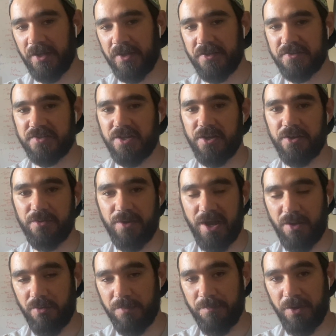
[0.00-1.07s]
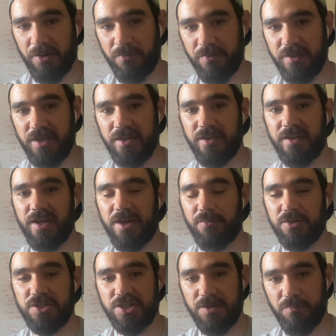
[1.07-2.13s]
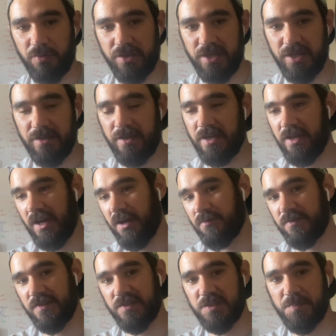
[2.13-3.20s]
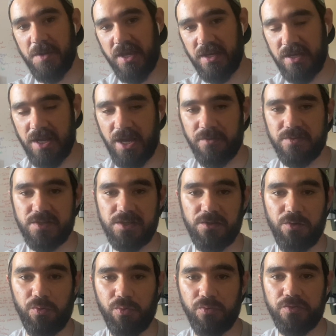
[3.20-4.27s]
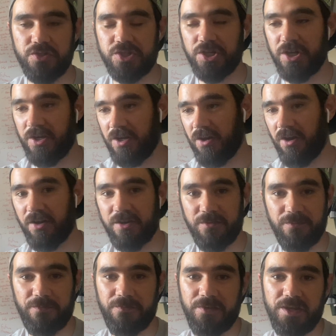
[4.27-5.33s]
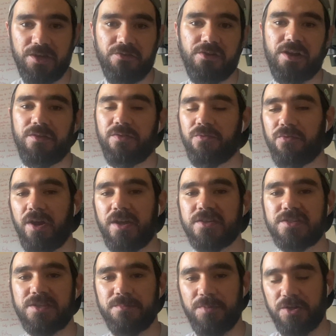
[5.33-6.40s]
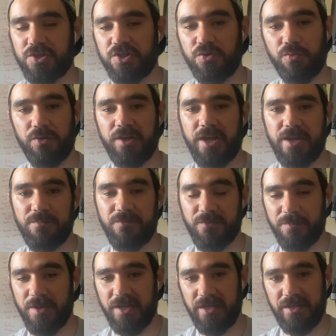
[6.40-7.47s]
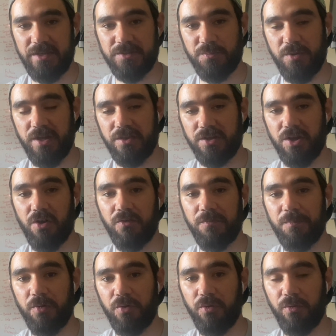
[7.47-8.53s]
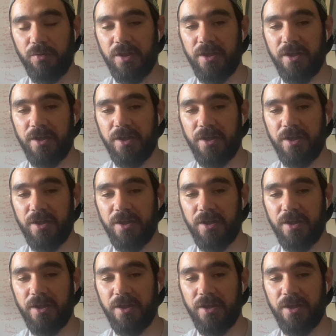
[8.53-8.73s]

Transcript: So how I putt with it, how I chip with it, how does it spin, how does it launch. I can figure out the rest. But short game for me is where the golf ball